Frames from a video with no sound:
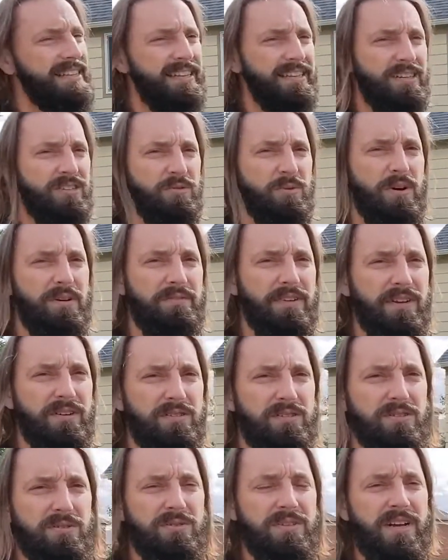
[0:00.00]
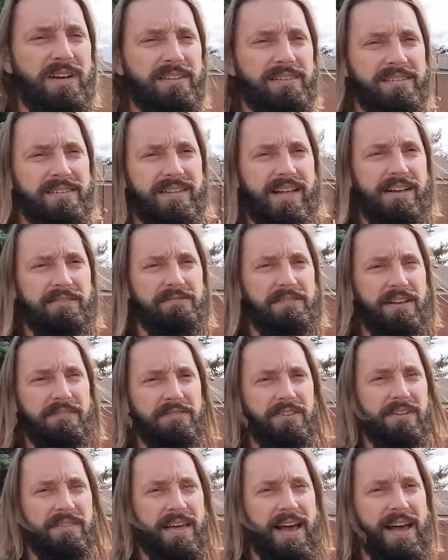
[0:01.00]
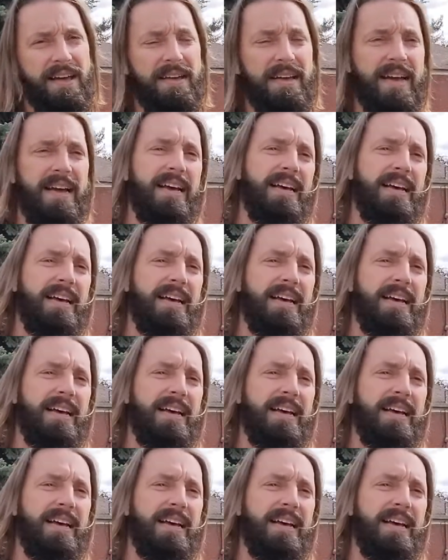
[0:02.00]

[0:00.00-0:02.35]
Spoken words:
10 to 12 years, so tons of life left on that.